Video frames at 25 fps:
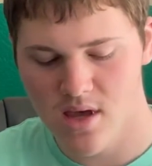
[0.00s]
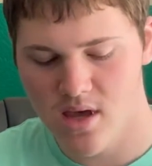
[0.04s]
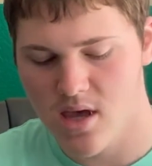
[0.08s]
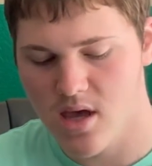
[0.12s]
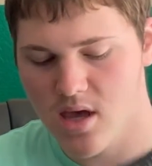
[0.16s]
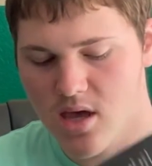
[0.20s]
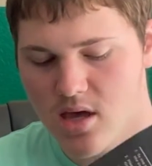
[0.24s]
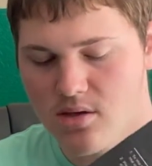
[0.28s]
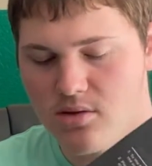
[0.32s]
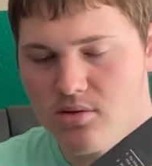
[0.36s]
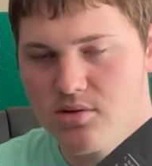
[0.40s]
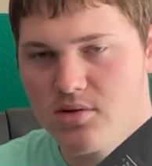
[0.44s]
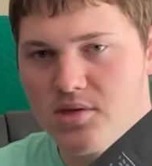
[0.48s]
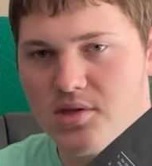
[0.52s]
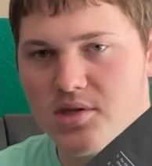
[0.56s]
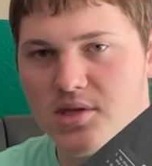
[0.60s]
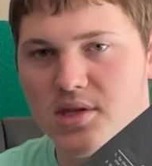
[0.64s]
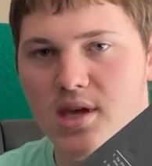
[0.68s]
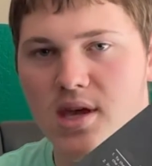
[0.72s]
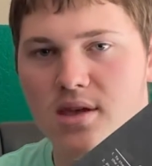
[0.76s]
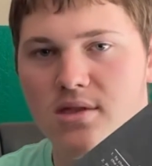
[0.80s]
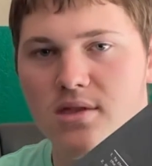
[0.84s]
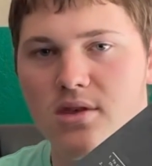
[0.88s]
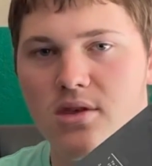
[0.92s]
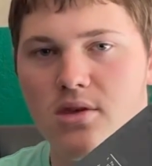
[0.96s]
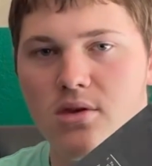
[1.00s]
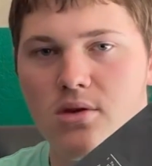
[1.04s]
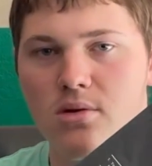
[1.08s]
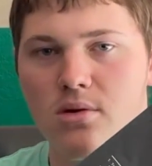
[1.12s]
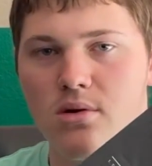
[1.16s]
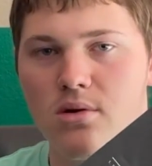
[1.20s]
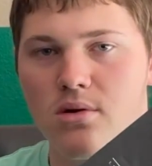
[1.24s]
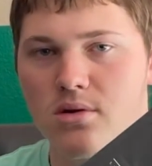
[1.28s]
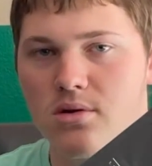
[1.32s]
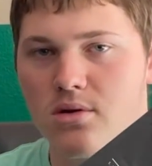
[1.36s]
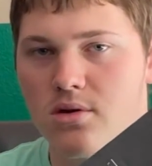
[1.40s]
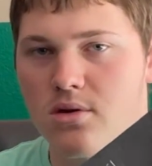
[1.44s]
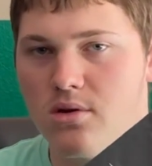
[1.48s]
And you just scan the
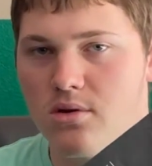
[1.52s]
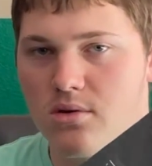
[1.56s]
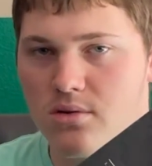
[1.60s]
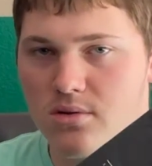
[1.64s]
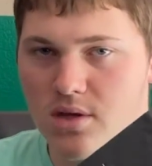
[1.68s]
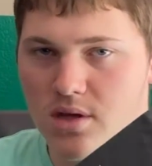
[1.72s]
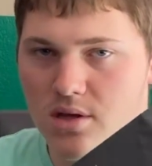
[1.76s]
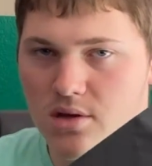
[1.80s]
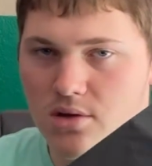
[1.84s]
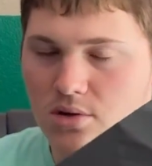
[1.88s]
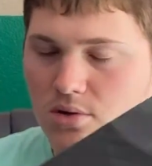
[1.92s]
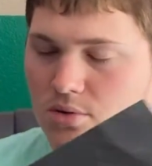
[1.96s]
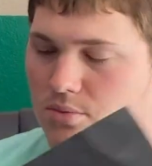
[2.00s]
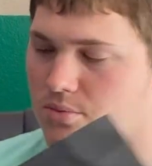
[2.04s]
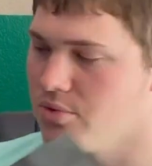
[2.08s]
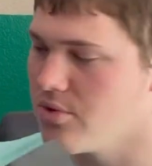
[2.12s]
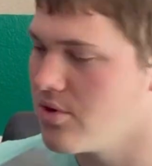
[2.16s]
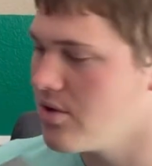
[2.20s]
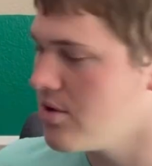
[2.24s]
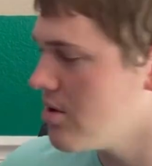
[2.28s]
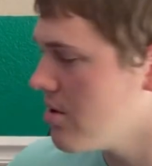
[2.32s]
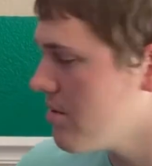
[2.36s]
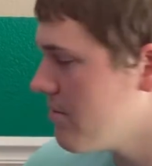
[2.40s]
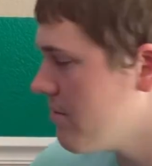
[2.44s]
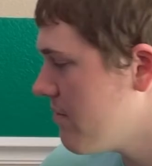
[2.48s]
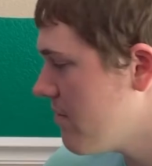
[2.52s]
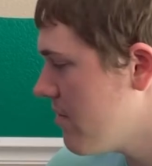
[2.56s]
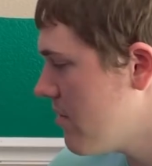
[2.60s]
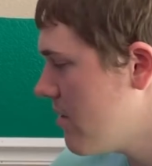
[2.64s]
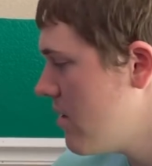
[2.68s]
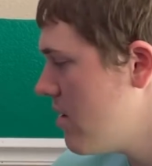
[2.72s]
QR code and it'll bring up